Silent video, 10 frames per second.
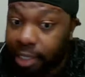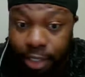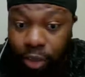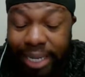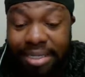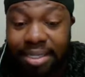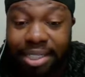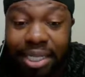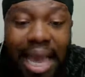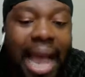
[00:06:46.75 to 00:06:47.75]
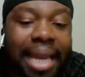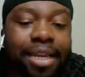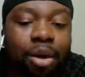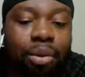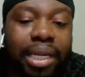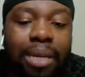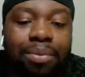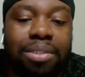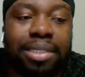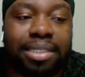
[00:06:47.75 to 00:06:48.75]
So he's legit. I didn't know that he
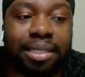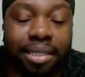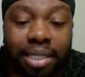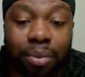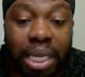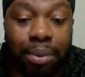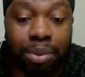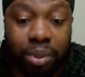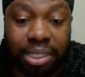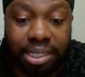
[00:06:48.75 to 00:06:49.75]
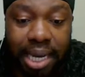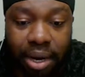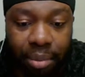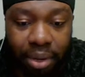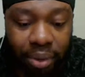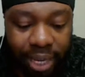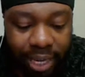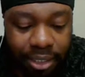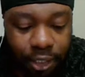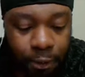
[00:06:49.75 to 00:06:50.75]
was this good when he was with the Sacramento Kings.